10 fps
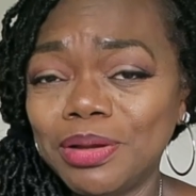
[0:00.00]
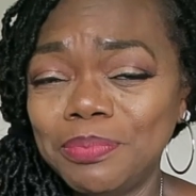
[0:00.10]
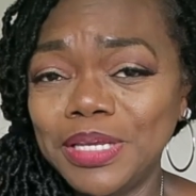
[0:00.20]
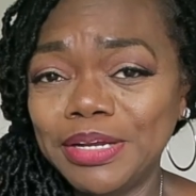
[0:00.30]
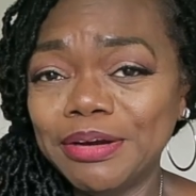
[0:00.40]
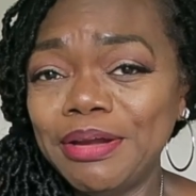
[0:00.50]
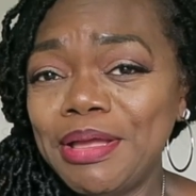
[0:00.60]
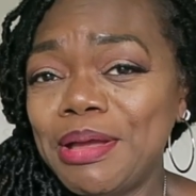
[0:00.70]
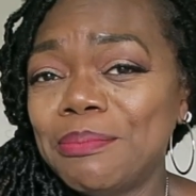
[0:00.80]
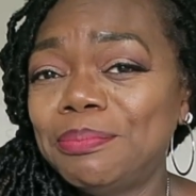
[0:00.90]
up here.
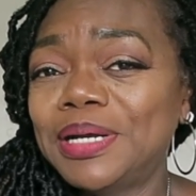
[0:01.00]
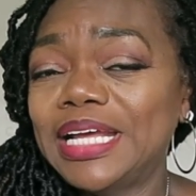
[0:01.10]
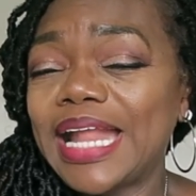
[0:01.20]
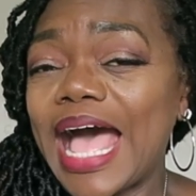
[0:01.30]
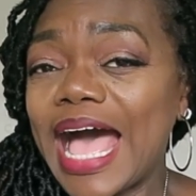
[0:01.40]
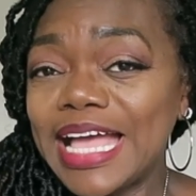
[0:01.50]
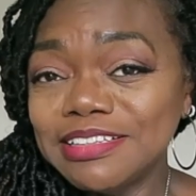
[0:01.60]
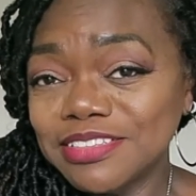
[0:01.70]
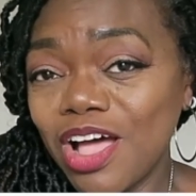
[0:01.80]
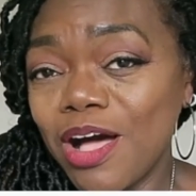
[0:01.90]
But I
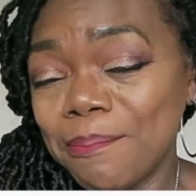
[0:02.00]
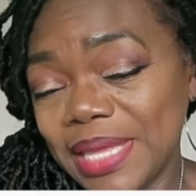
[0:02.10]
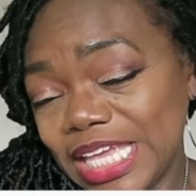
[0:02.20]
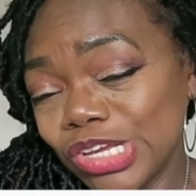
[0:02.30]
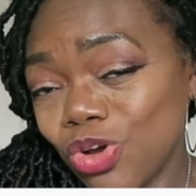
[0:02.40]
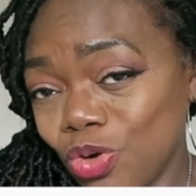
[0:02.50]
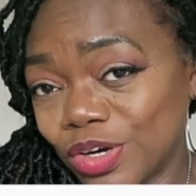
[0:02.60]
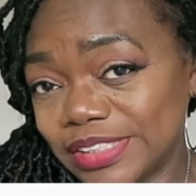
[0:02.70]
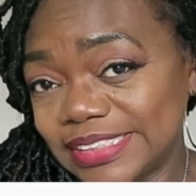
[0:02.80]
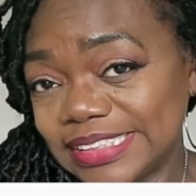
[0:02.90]
saw Main
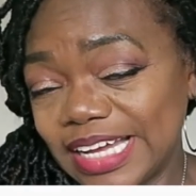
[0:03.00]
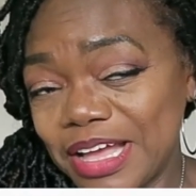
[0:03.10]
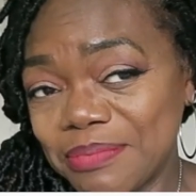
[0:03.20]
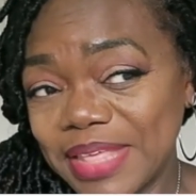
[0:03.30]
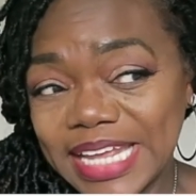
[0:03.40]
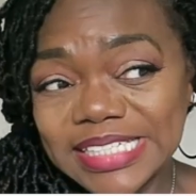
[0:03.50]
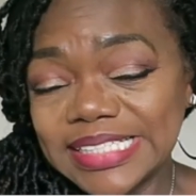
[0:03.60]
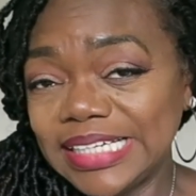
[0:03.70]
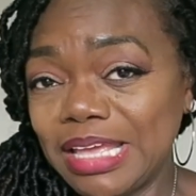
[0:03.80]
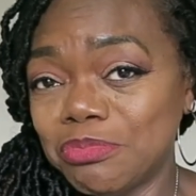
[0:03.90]
Course, that
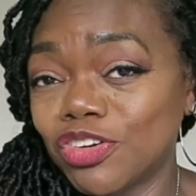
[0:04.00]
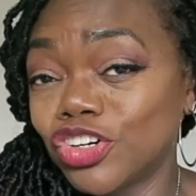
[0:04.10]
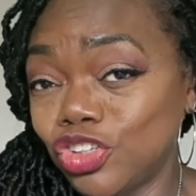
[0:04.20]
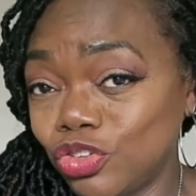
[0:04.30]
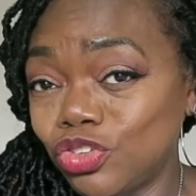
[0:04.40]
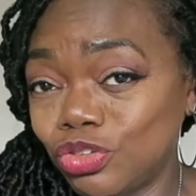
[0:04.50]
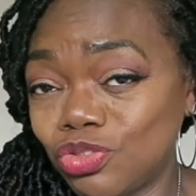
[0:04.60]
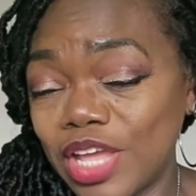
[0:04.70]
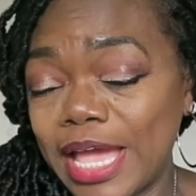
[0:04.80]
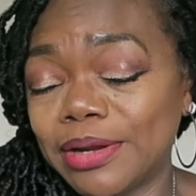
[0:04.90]
is the name of her YouTube
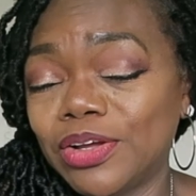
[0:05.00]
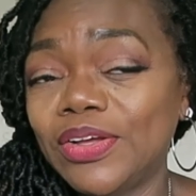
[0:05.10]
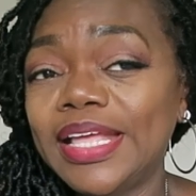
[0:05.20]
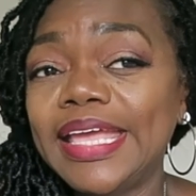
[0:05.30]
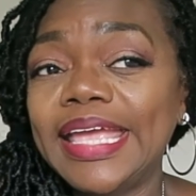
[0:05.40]
channel,